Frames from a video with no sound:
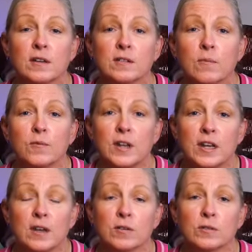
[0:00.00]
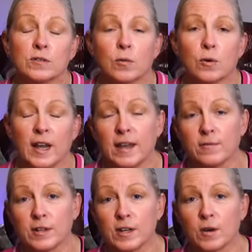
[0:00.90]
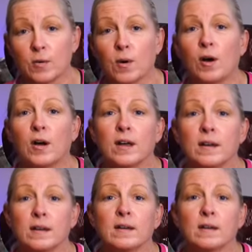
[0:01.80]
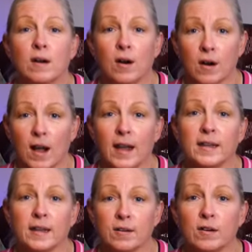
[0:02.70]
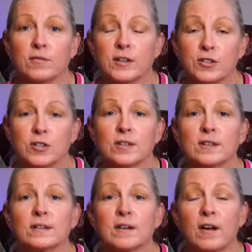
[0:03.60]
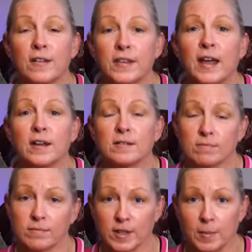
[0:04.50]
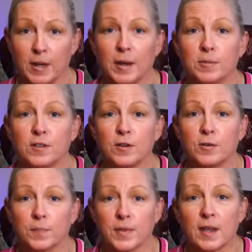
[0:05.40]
some videos or a video on our hike and our adventure on that coming up soon.